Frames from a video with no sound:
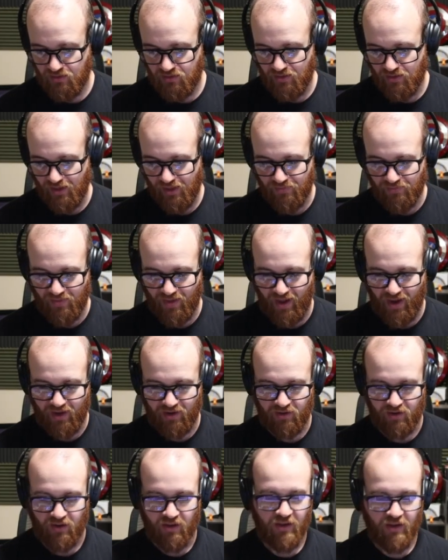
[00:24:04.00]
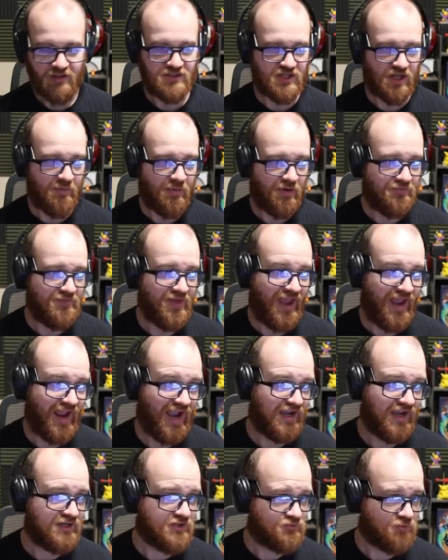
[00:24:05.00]
And then some of the
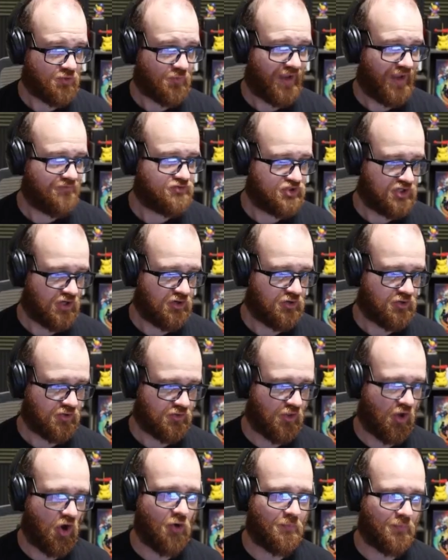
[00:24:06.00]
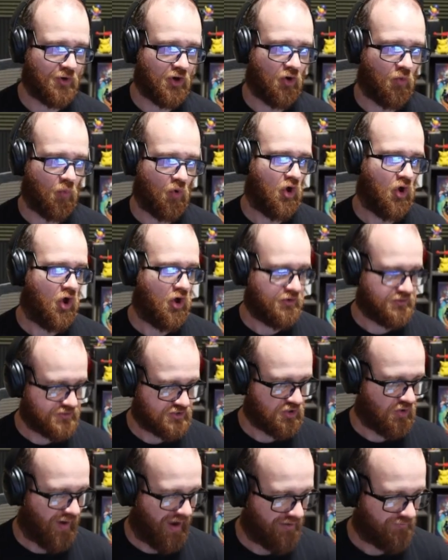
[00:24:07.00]
hands where we have Geodude the opener will
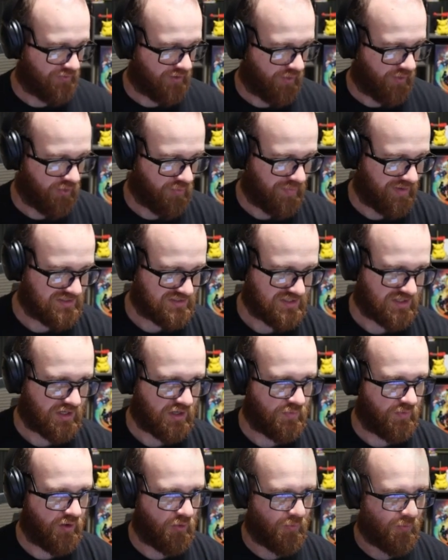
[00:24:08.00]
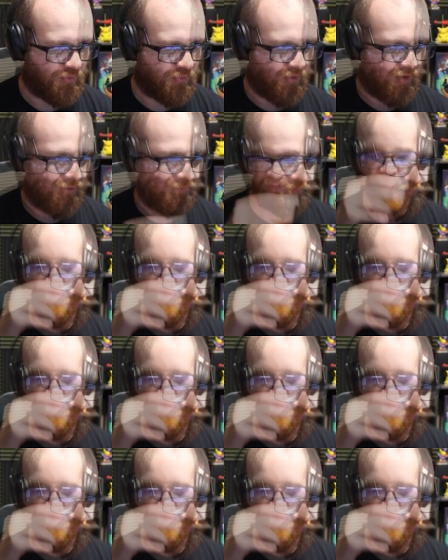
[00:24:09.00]
also have another basic in there with him.